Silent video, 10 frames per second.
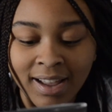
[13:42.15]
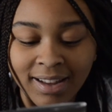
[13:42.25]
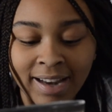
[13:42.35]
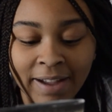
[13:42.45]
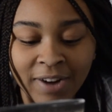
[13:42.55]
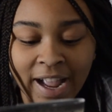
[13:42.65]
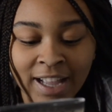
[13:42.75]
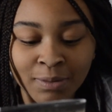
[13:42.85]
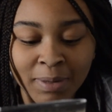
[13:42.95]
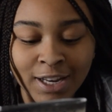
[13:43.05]
never
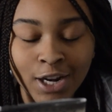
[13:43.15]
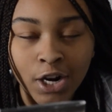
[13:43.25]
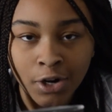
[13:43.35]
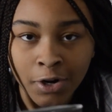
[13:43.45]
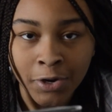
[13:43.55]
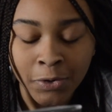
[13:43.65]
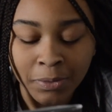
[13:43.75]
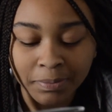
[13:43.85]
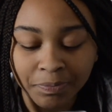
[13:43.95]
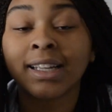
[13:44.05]
has been, her
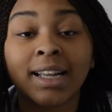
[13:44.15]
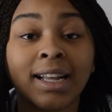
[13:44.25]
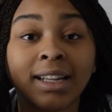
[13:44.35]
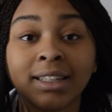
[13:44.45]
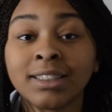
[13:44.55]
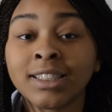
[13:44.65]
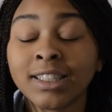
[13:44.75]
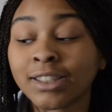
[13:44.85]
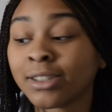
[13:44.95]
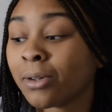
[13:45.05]
own. She
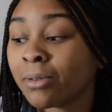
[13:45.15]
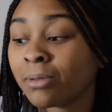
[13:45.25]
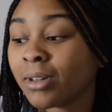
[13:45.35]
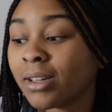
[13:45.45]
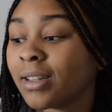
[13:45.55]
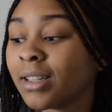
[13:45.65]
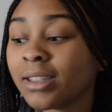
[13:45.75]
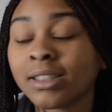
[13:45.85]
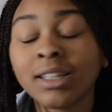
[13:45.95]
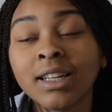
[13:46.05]

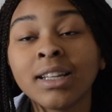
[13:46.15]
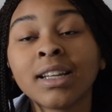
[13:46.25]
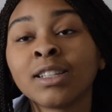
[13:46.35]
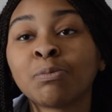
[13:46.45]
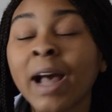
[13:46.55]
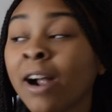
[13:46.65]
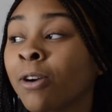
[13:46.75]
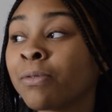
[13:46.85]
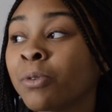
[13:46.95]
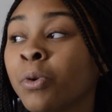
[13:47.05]
is
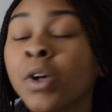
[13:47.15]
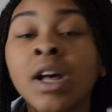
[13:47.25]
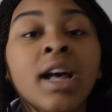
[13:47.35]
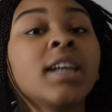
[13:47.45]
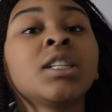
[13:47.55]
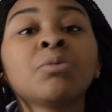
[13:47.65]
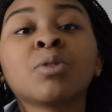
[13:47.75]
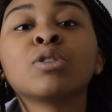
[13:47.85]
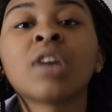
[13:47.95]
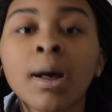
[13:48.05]
powerful. She
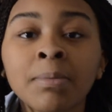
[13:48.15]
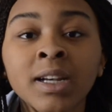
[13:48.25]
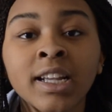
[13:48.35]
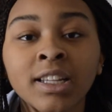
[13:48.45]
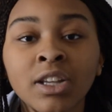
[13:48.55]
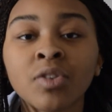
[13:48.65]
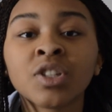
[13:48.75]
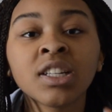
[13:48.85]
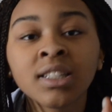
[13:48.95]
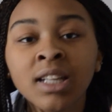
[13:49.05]
will dominate you.
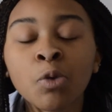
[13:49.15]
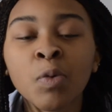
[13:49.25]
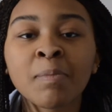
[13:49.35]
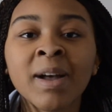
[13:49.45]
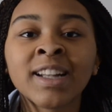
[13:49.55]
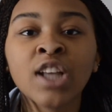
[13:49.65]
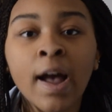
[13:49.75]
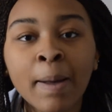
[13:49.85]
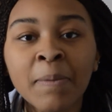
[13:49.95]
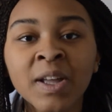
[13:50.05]
She's like one of my
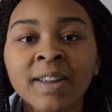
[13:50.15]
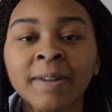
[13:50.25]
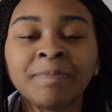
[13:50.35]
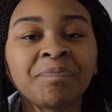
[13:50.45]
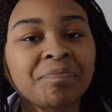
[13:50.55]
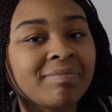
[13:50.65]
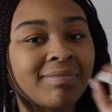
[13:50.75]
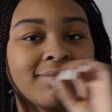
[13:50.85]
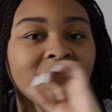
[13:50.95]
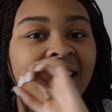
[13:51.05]
top
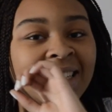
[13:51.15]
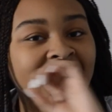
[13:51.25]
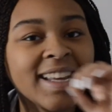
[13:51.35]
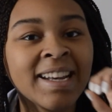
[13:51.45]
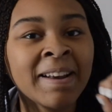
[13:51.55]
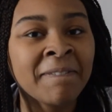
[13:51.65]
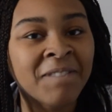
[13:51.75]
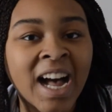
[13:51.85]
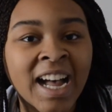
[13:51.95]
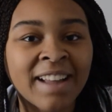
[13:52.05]
10,
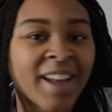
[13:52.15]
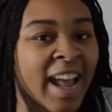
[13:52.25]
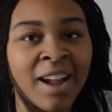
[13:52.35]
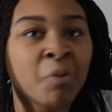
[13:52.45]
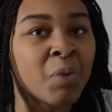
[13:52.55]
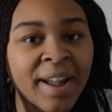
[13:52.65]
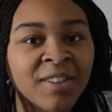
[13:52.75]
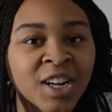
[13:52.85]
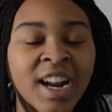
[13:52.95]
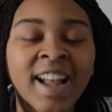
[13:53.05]
5,
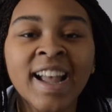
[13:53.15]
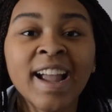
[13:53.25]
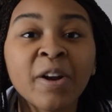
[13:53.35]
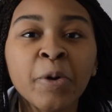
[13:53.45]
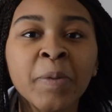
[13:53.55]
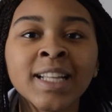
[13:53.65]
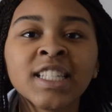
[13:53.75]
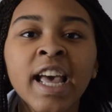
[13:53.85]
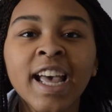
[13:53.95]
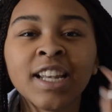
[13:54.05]
whatever, heroines,
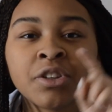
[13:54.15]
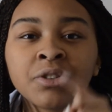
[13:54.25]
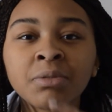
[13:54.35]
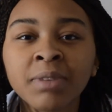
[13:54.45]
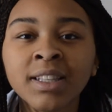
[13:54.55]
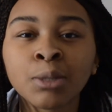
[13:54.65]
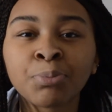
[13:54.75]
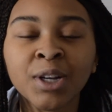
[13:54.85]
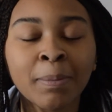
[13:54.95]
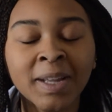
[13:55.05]
and you should read this
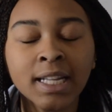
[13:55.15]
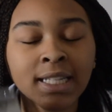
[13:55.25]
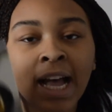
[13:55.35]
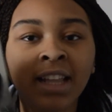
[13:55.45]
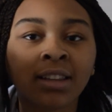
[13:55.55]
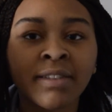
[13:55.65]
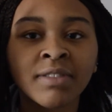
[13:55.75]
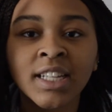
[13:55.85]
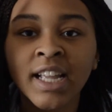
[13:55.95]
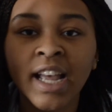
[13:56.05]
book because I
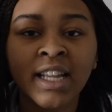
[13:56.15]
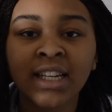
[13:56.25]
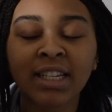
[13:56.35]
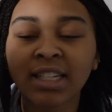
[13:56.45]
loved it, and